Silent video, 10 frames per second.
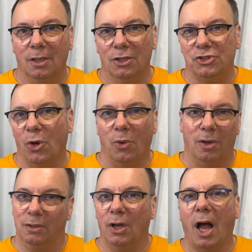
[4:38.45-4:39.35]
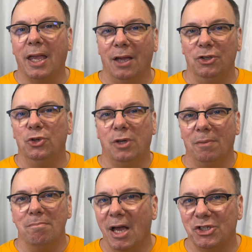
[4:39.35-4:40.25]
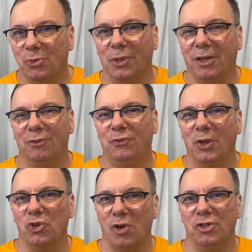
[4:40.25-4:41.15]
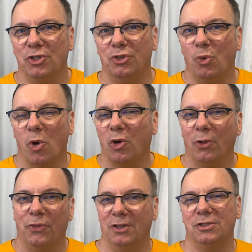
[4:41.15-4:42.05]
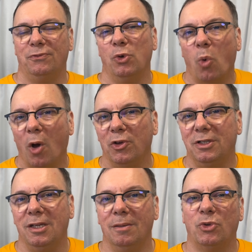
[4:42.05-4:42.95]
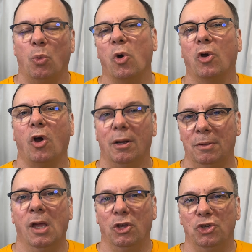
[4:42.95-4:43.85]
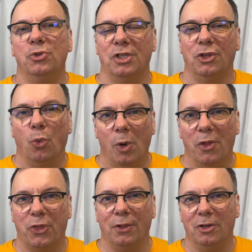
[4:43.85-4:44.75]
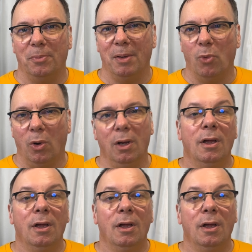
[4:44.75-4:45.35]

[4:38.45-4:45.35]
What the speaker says: So Again, you can mess with the configuration to work on things. If you want your team to work on using the width a little bit more,